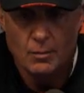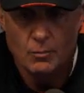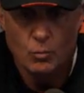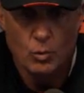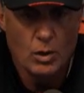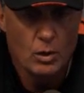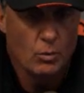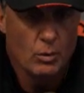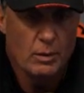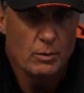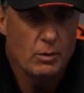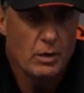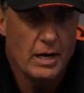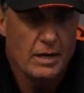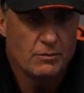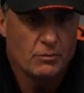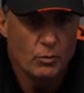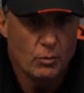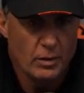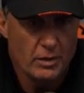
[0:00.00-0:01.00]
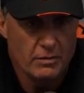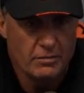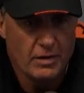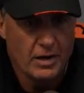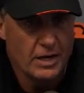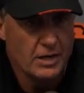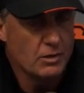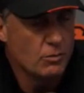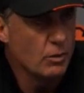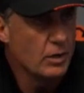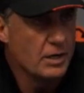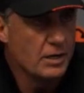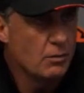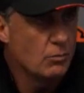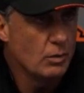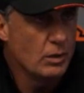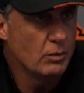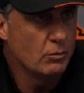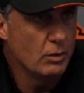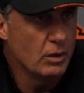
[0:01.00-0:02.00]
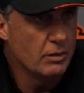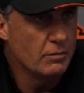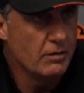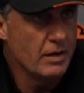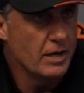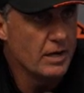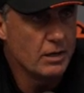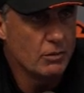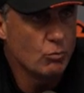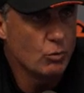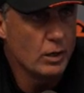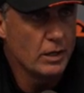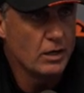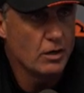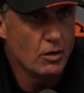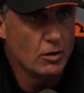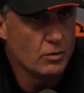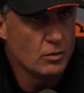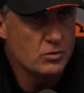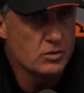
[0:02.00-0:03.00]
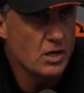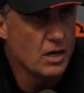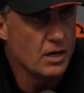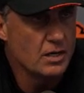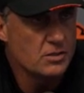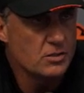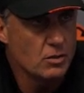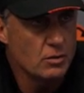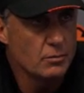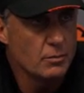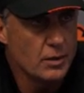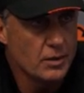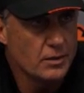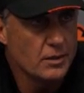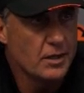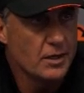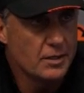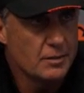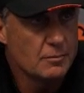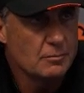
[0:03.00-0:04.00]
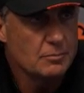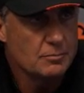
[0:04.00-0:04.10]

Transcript: Well, we would have to reevaluate, and we reevaluate all those guys on Monday.